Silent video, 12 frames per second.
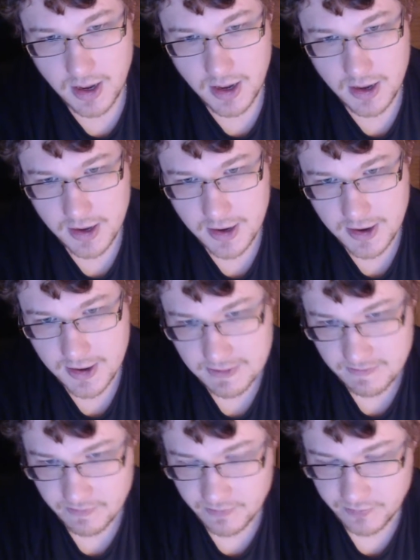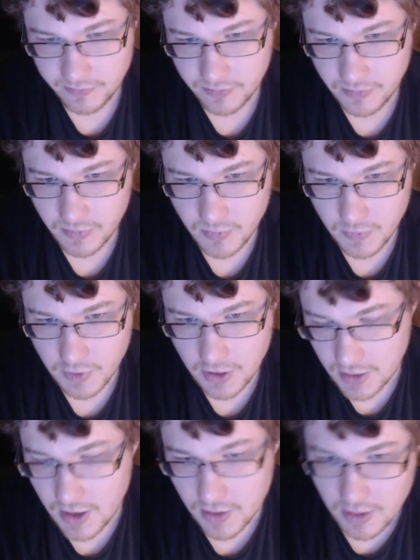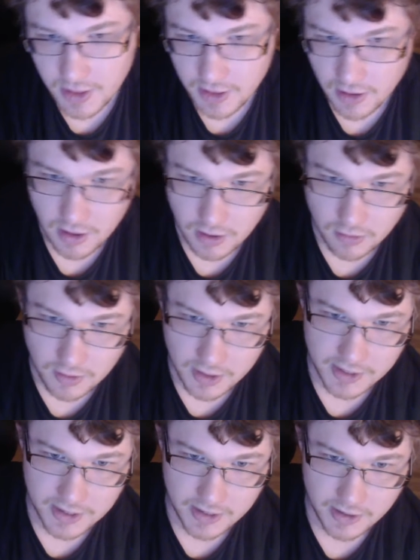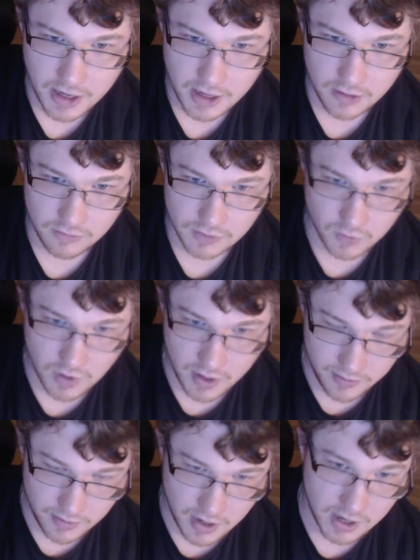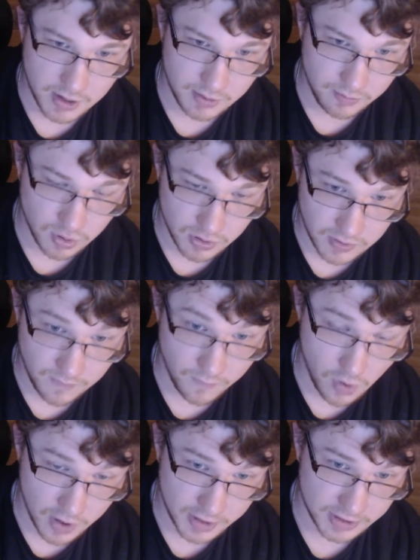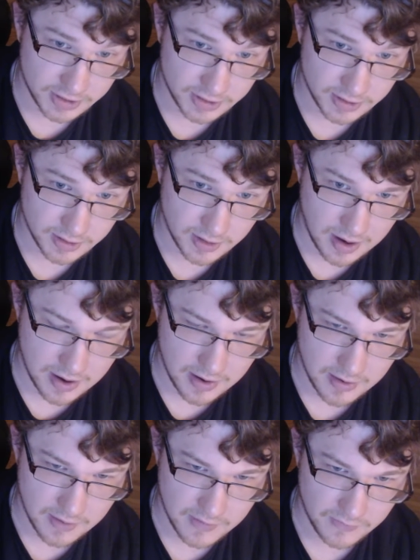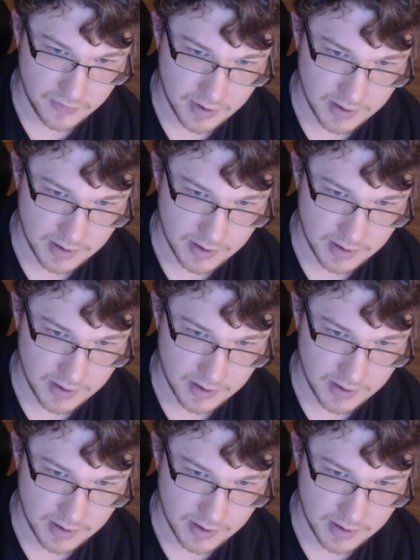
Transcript: Um, the other Lady Gaga one I did was when I put the voice of